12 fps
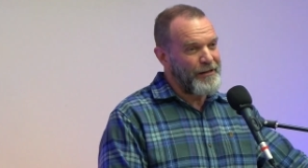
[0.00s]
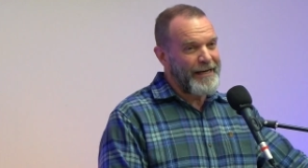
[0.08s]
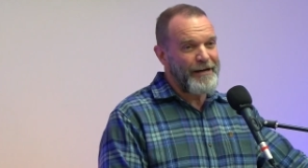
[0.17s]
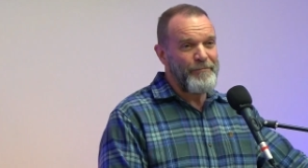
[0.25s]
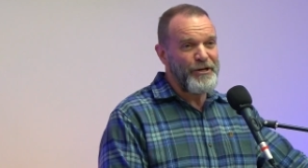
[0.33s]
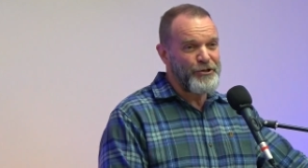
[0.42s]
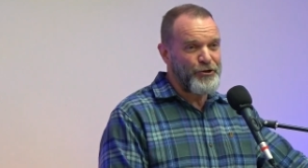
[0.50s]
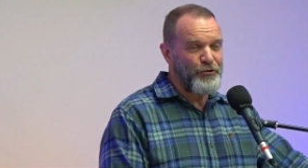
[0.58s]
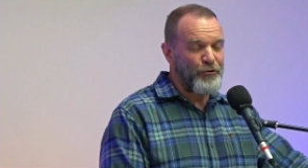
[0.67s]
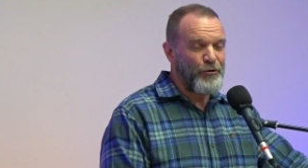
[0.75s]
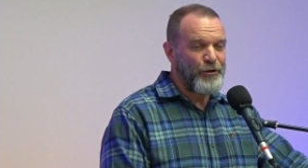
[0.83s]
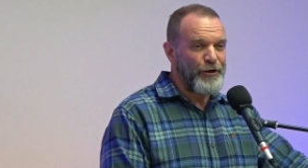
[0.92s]
Like I mentioned
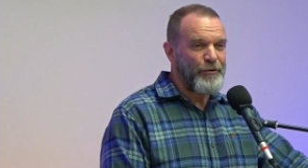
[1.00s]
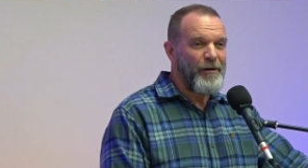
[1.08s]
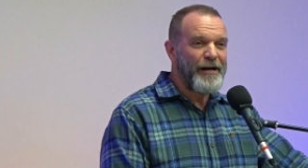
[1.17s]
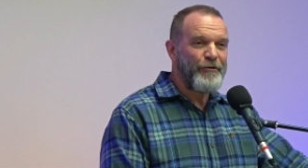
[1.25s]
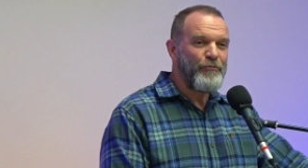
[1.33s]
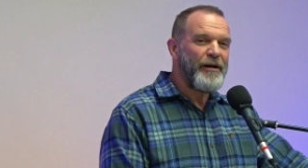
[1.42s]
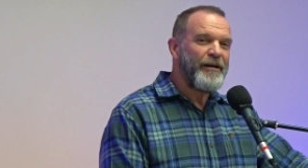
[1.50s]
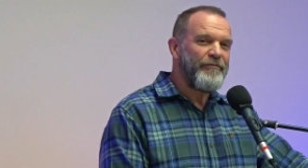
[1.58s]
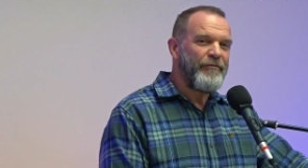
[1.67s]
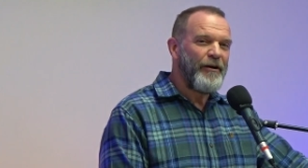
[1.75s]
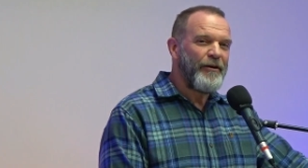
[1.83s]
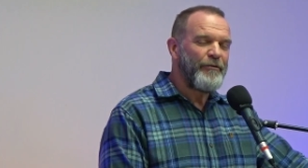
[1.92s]
earlier, my
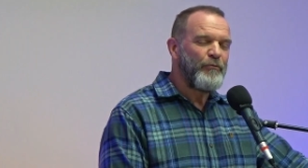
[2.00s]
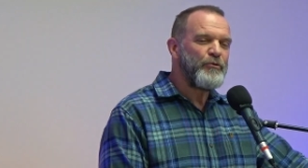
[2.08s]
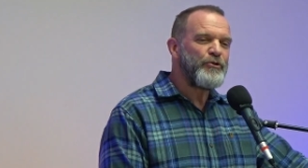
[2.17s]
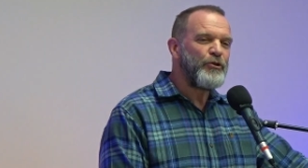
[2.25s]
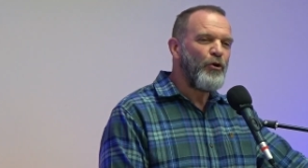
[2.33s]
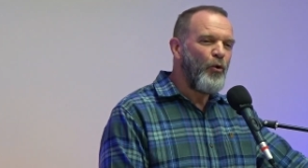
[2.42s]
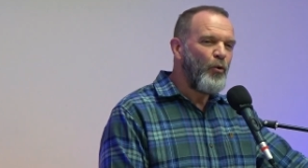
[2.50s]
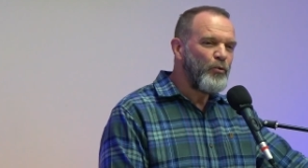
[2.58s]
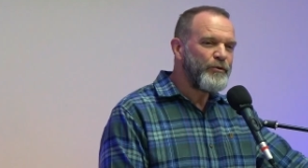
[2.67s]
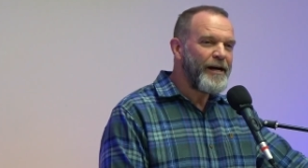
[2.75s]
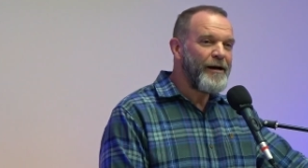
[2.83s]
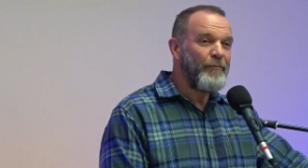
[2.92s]
grandfather was an
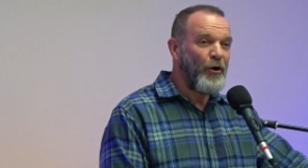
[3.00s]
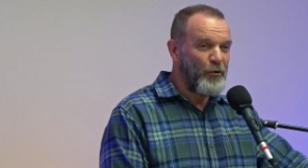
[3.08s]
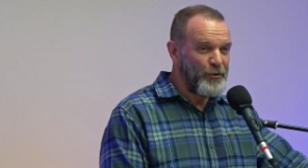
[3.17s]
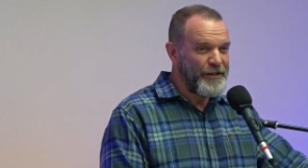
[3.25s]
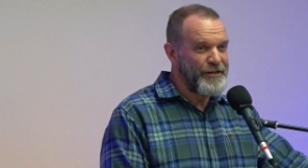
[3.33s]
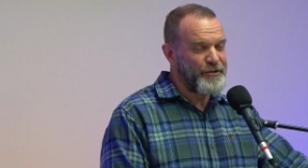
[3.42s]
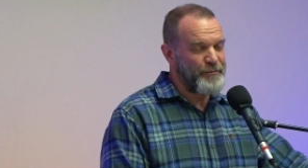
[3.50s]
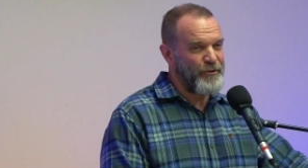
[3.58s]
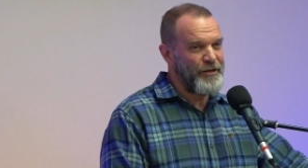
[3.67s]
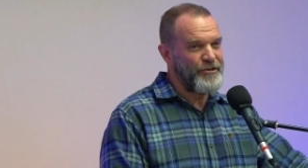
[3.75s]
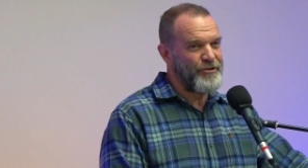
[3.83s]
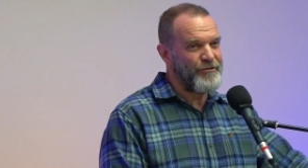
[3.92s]
old time holiness
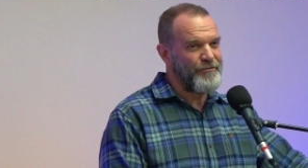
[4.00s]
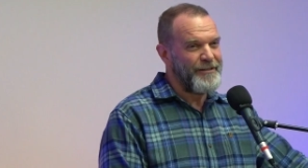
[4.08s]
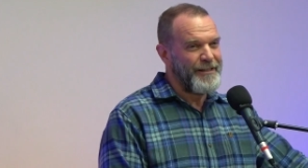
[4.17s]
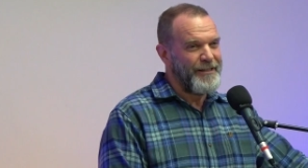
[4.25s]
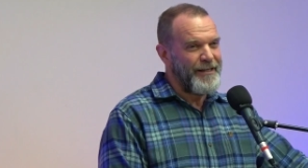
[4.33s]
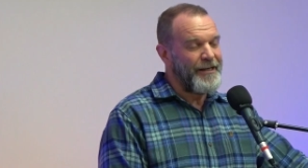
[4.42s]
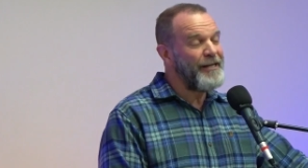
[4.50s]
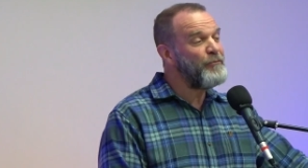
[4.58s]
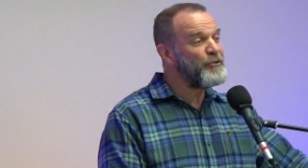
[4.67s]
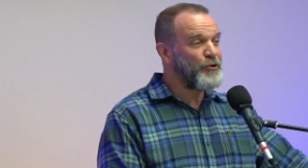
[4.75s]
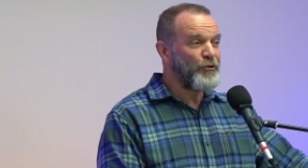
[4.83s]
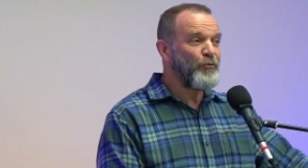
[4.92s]
preacher, and he
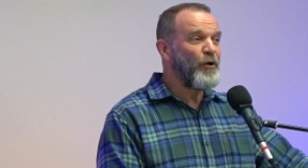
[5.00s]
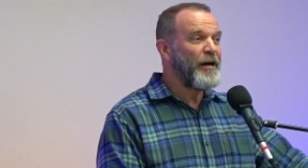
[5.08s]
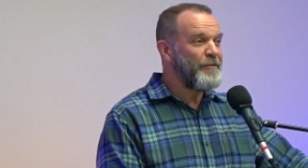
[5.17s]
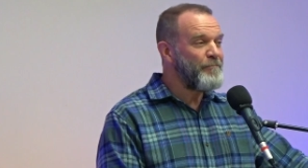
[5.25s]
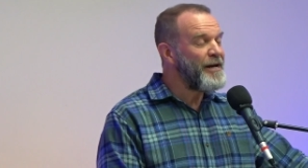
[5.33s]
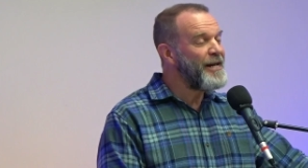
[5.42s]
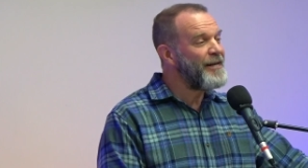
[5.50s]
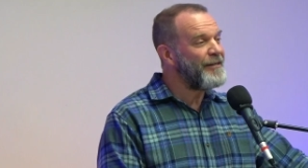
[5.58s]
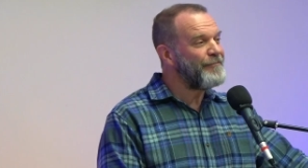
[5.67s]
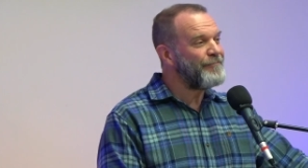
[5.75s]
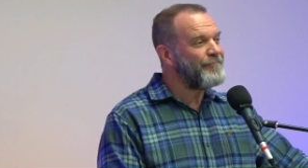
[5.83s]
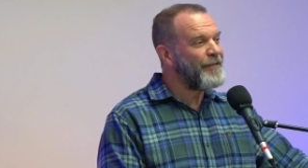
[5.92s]
was a great man.